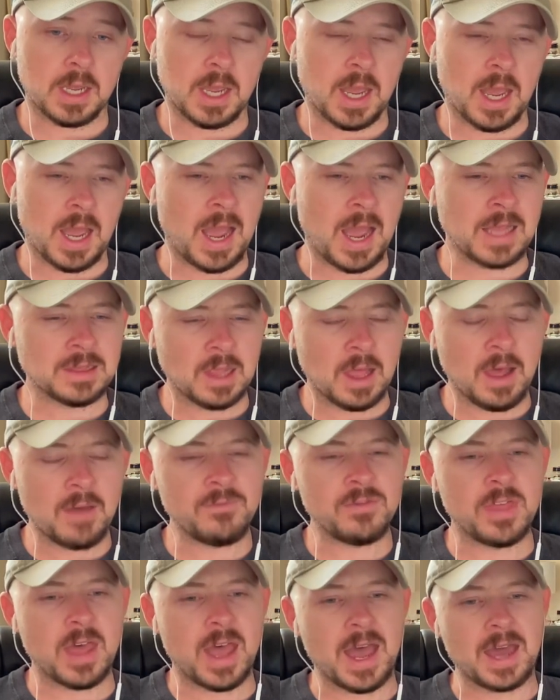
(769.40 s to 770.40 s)
I
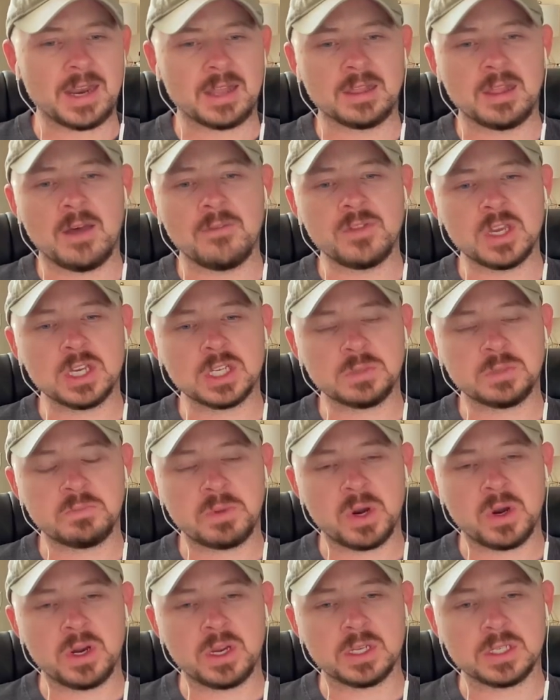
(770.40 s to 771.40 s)
love that. I love the
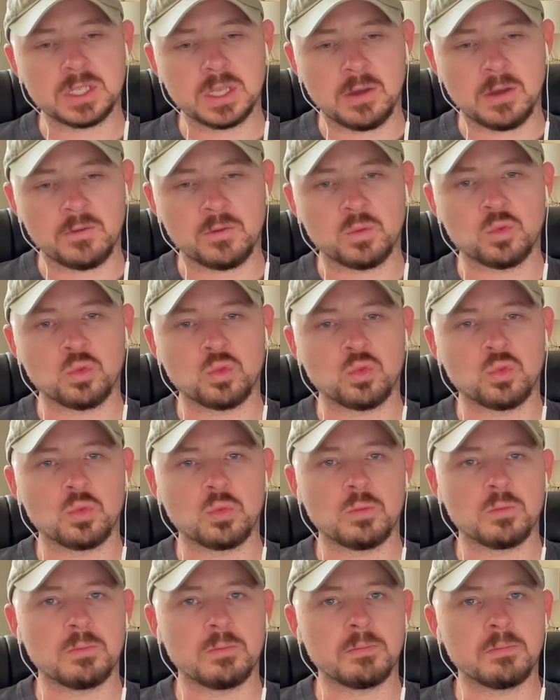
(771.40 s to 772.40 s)
experience of
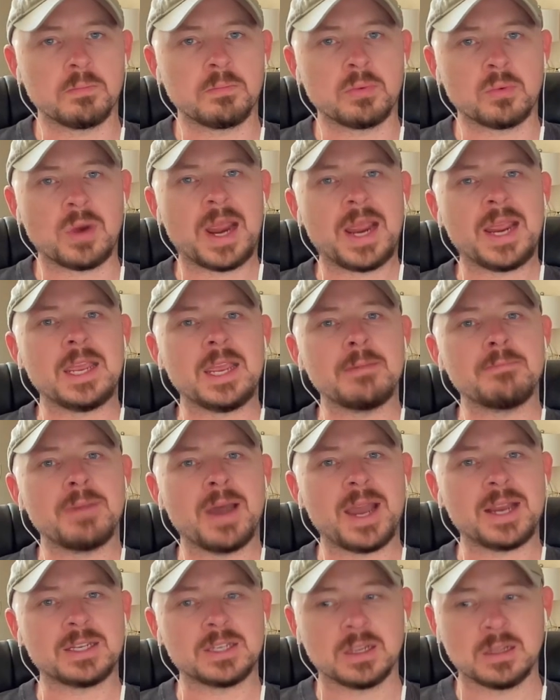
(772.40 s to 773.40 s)
bringing
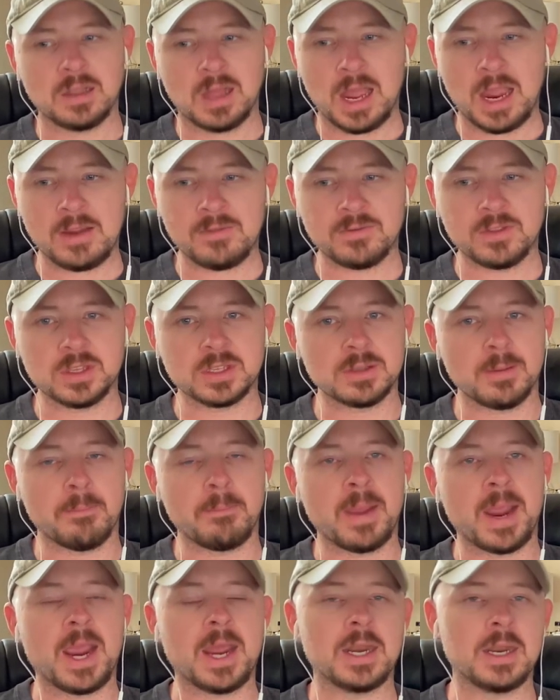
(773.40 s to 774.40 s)
back to life this
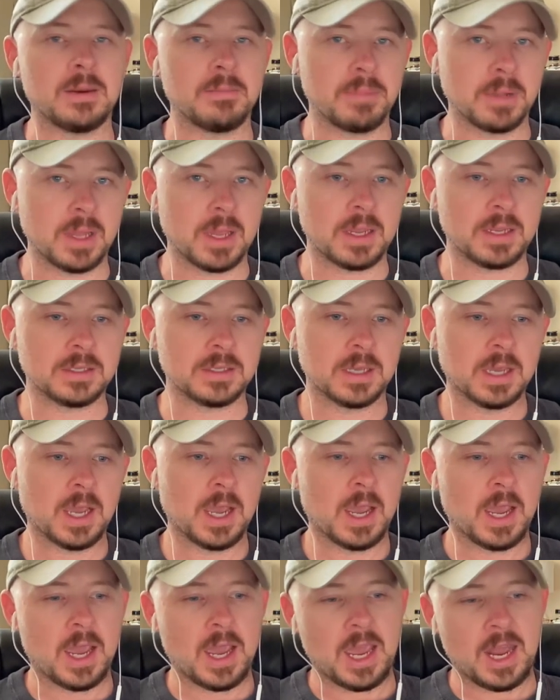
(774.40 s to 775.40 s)
abandoned place.
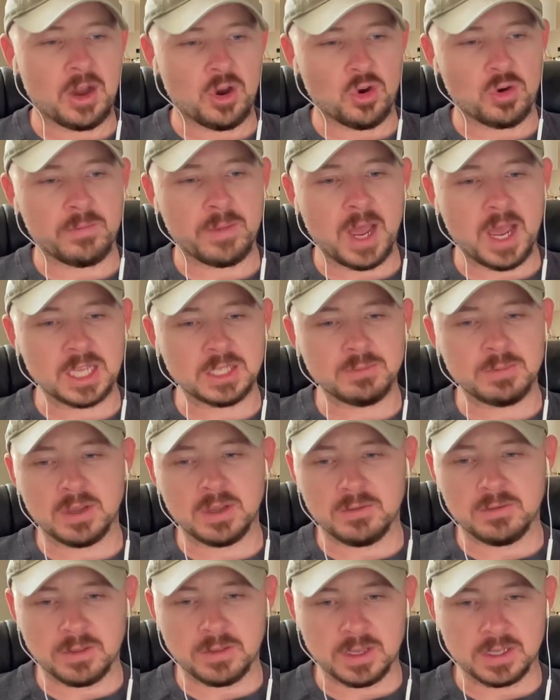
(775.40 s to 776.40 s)
And it reminds me
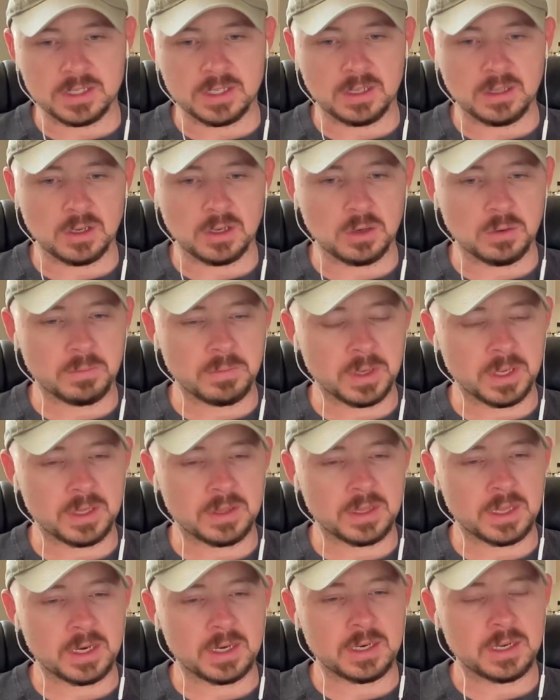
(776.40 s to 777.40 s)
of this a little
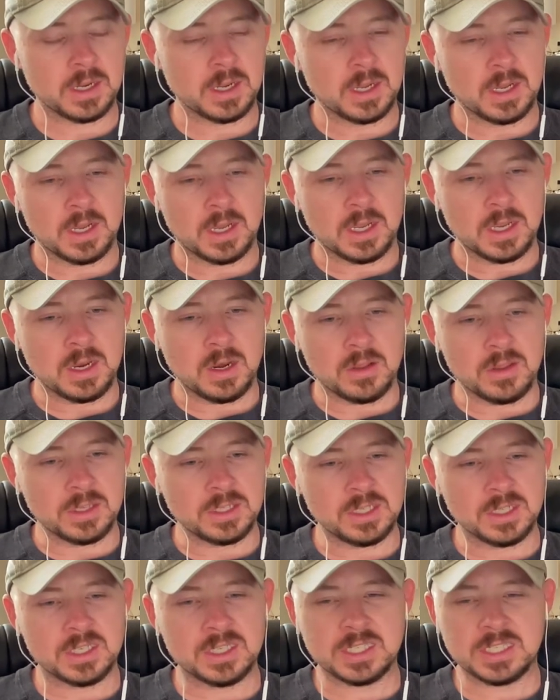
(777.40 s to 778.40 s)
bit, that,
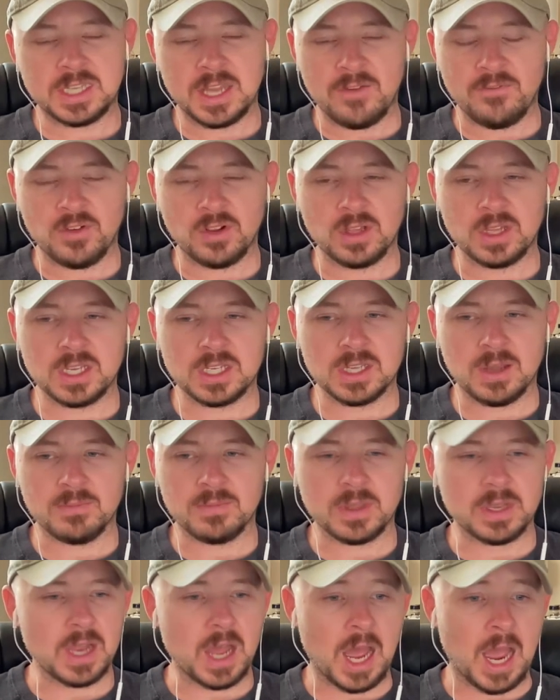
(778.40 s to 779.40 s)
this is definitely
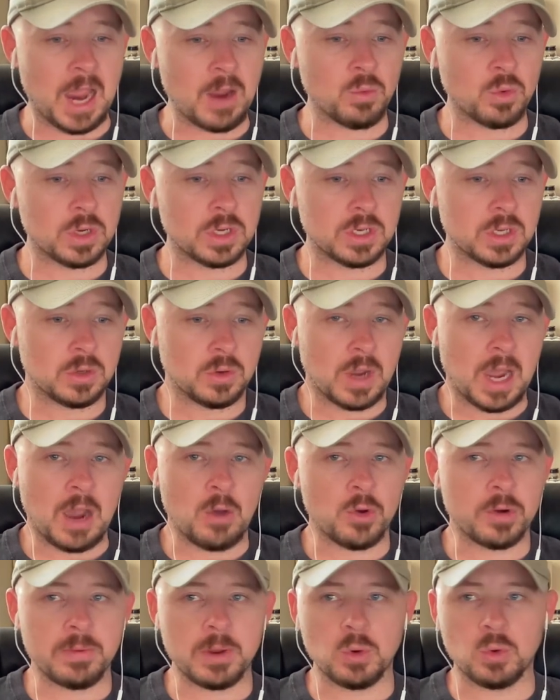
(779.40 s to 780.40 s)
something I would do. I
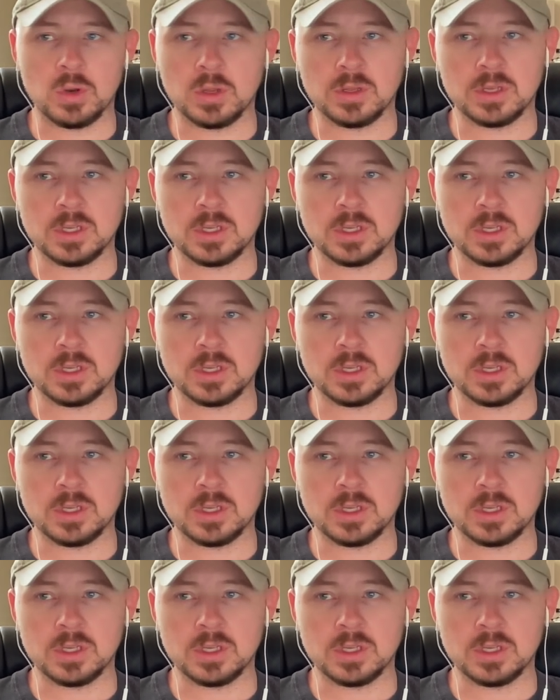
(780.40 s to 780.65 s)
would be one of